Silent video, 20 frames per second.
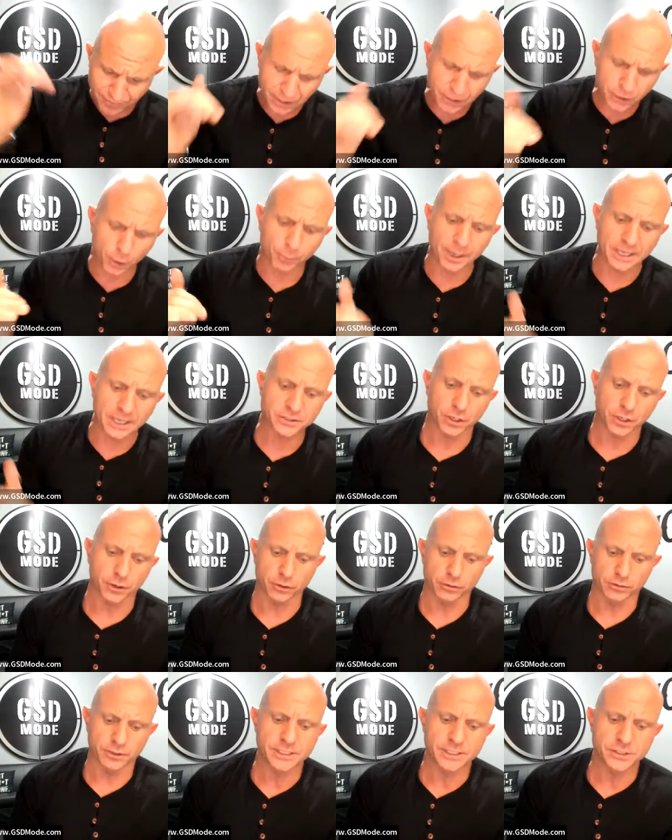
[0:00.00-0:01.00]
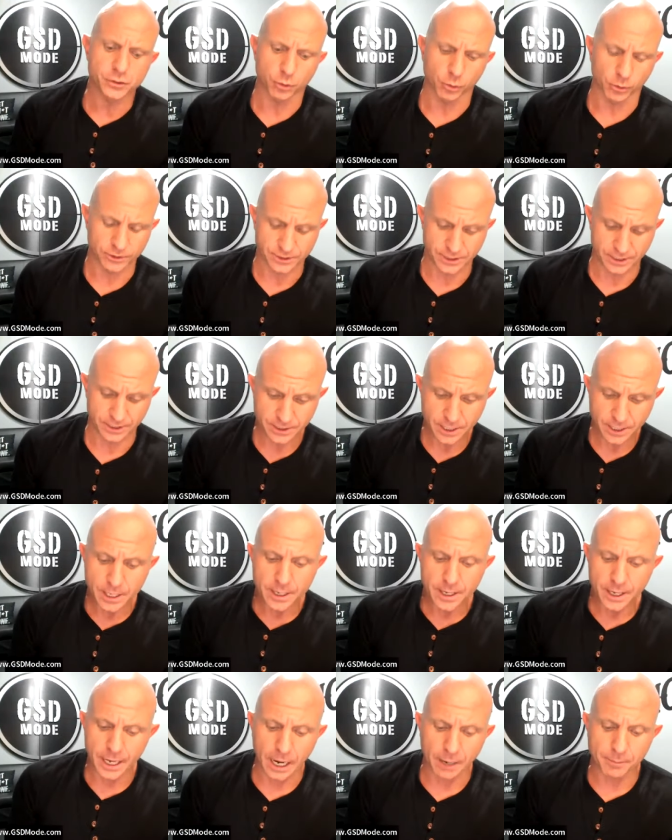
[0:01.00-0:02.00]
you know, based on her lead sources.
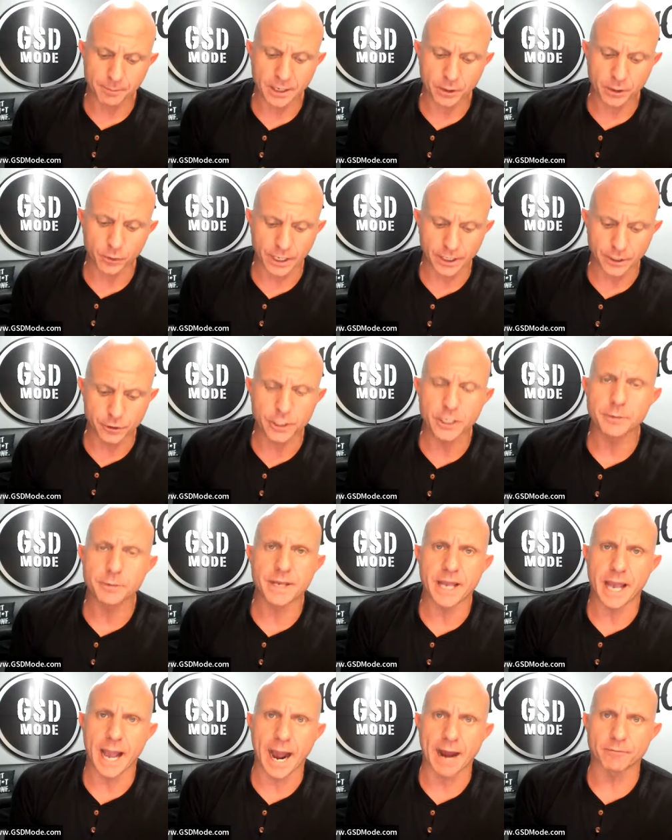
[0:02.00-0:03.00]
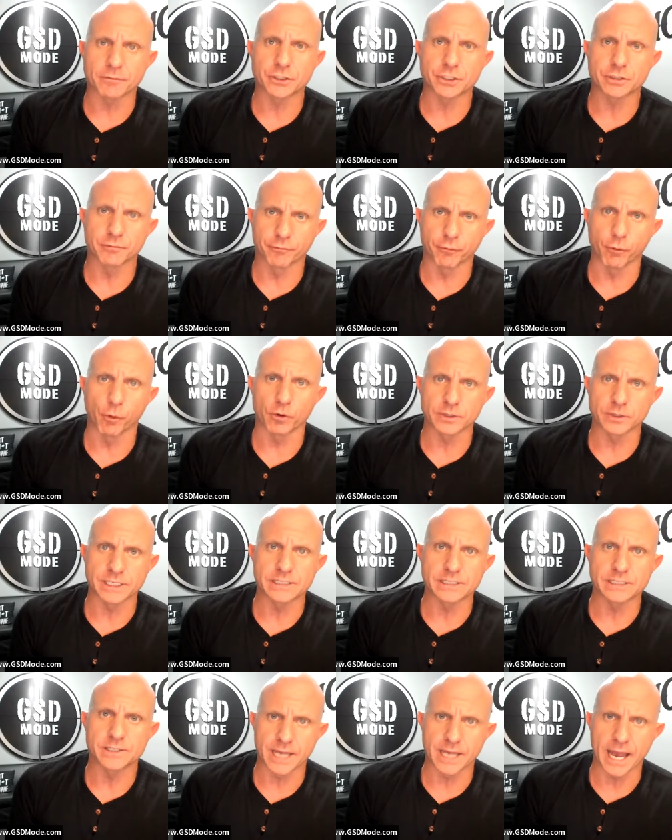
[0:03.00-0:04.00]
And I'm like, okay, you need to be averaging four
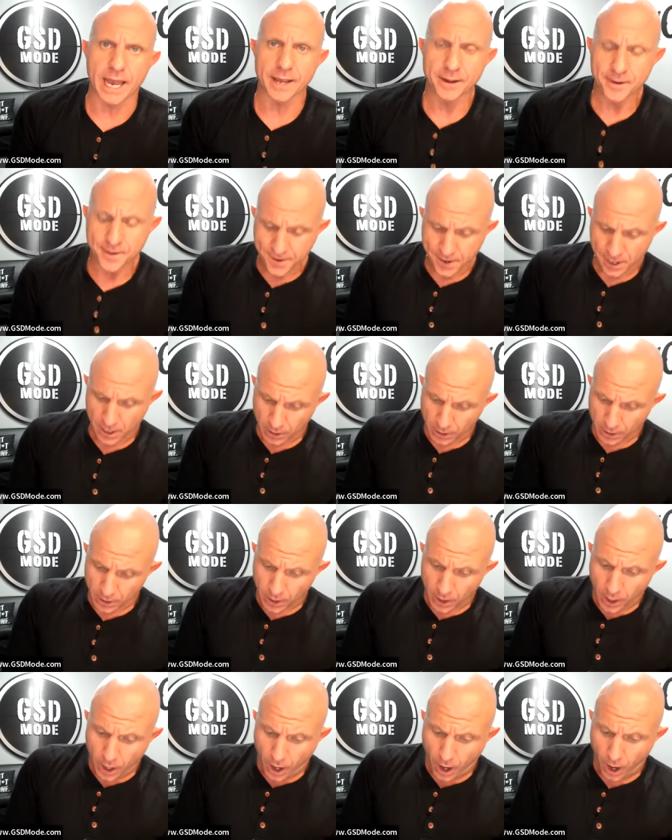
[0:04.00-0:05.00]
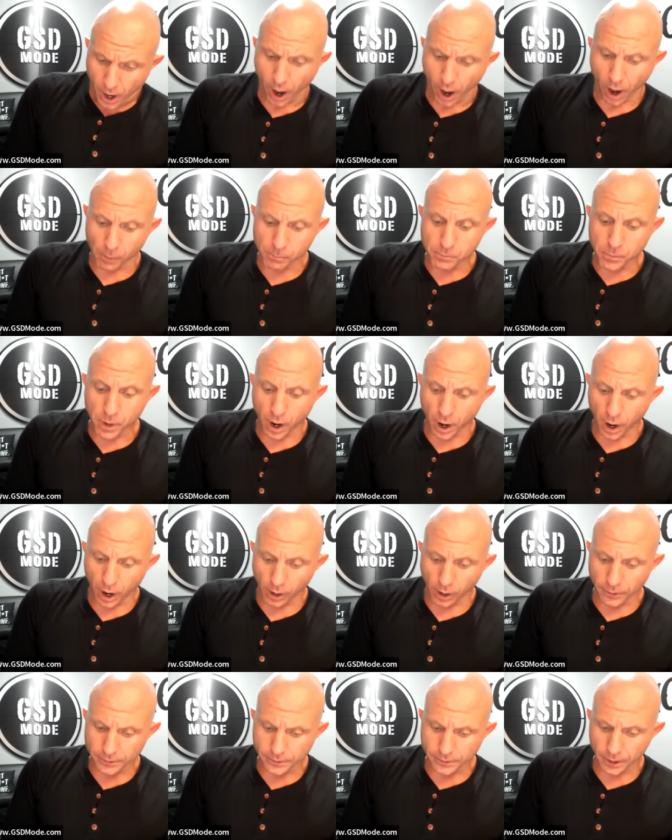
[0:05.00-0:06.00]
leads a day, um,
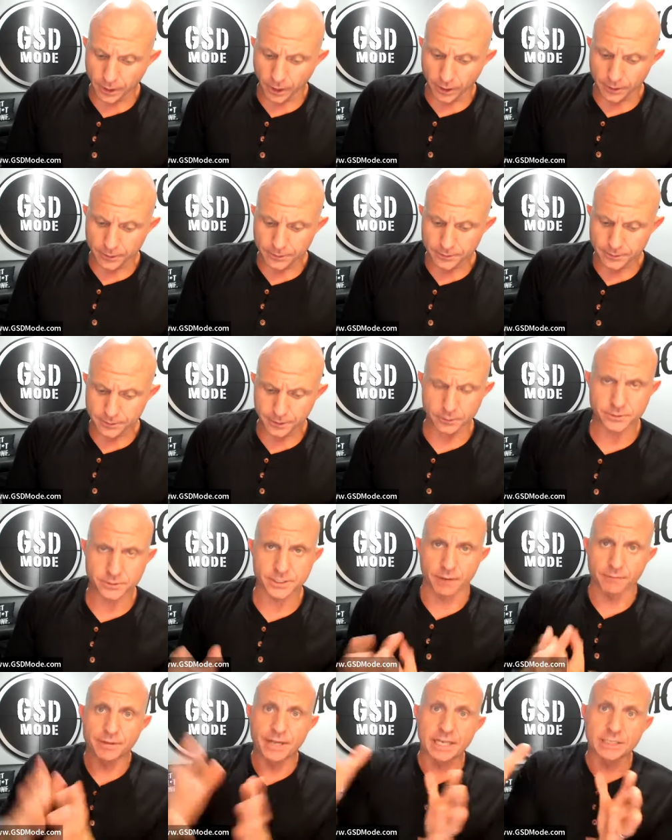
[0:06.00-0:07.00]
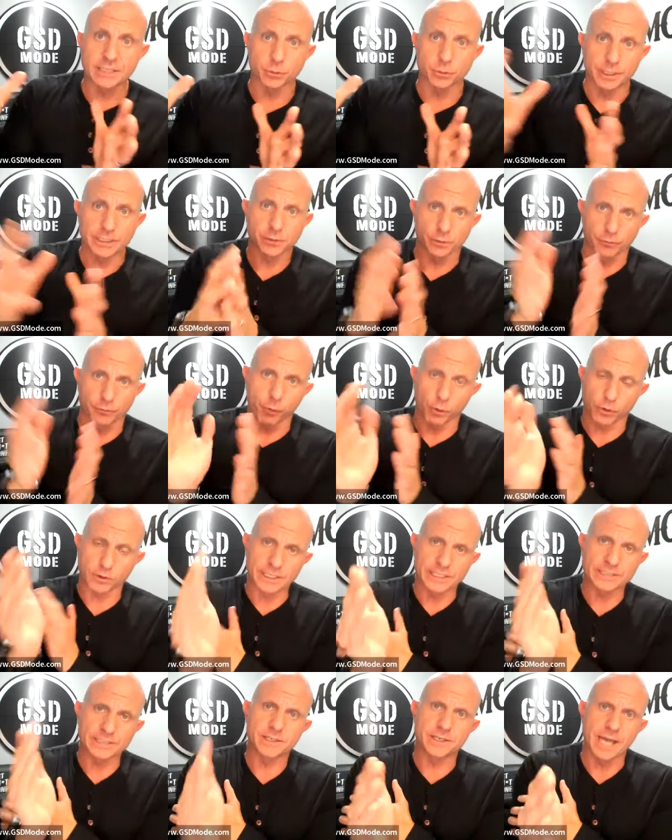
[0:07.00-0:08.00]
uh, uh, you know, seven days a week. So four
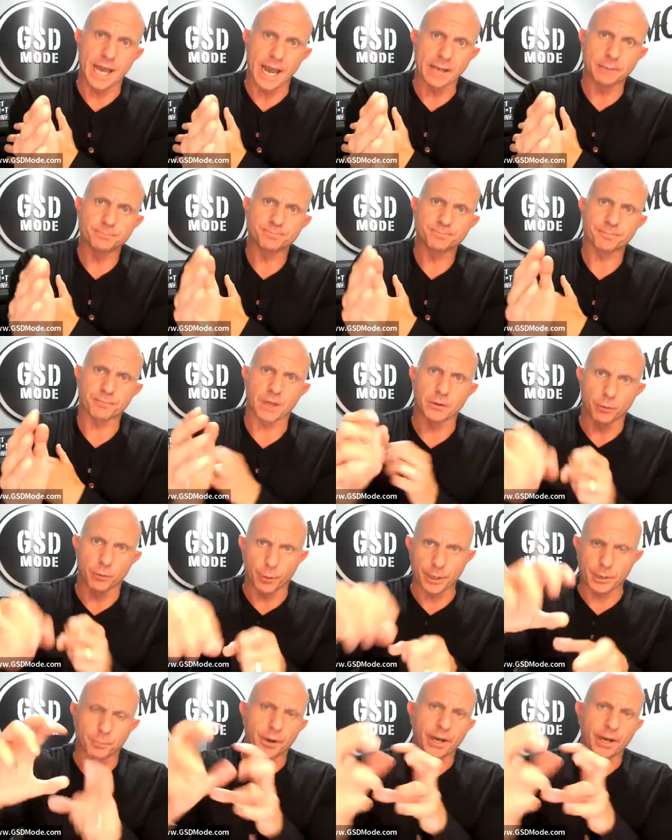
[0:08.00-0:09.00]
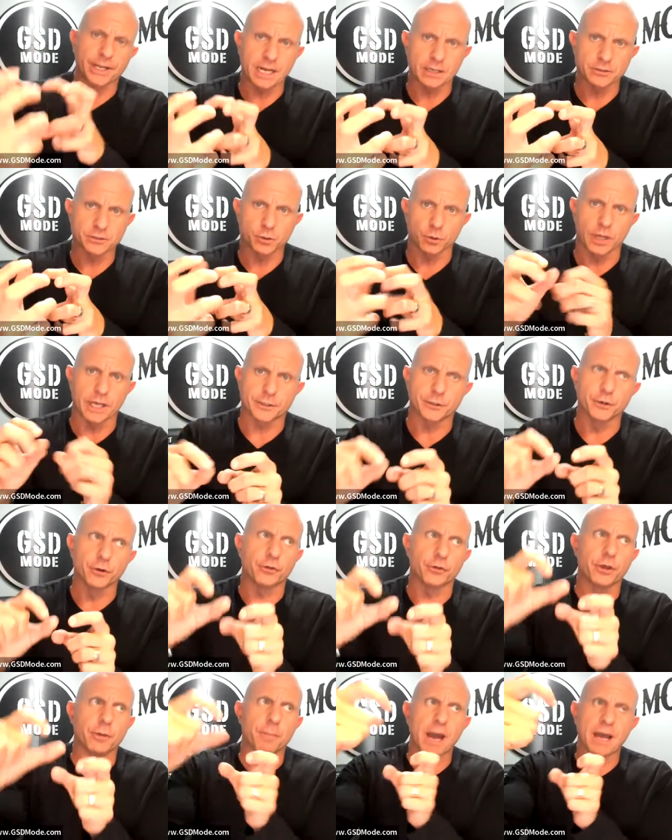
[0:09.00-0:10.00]
leads a day. And then we could break it down. So like
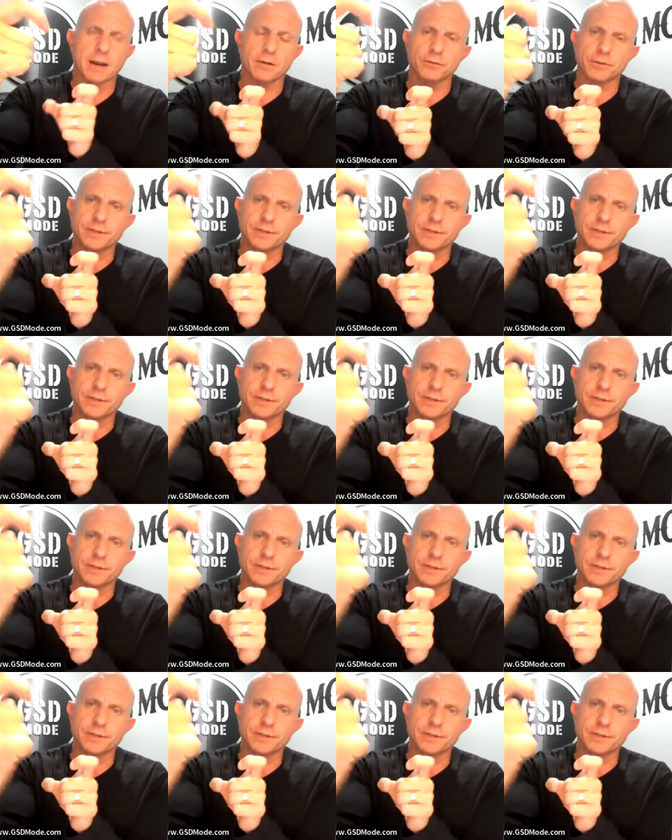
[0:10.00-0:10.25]
the amount